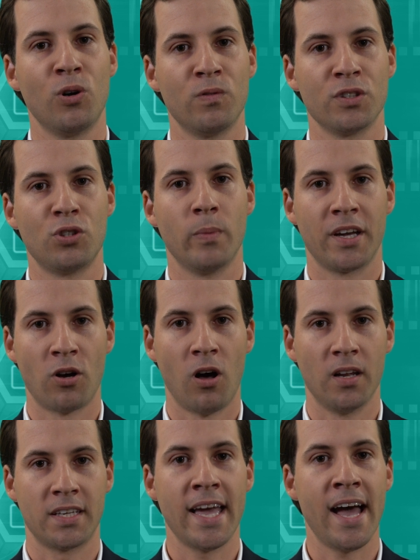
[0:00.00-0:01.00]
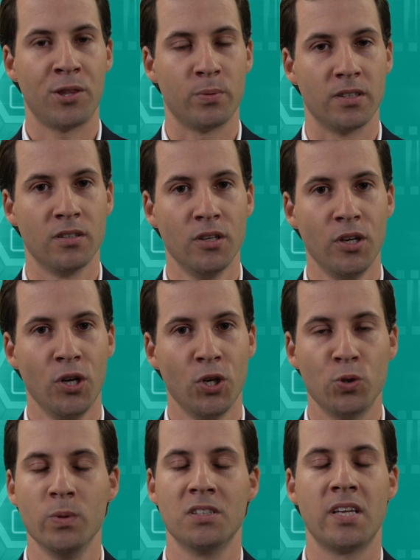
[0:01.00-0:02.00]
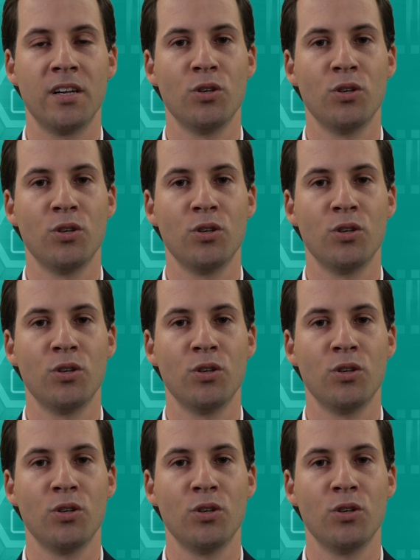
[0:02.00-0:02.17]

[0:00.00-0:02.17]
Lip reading: over to my colleague, Catherine, who will tell